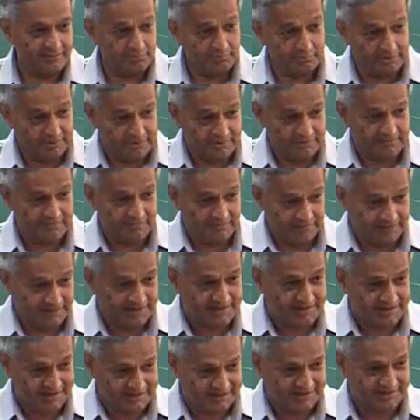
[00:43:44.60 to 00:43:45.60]
but with
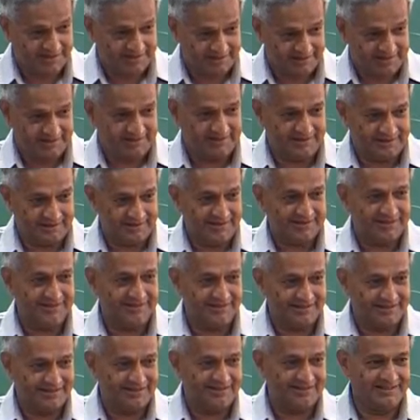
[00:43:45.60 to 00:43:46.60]

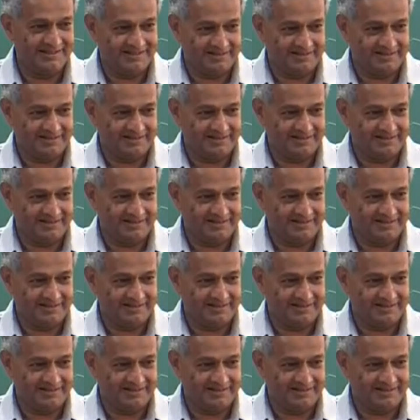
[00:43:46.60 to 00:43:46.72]
the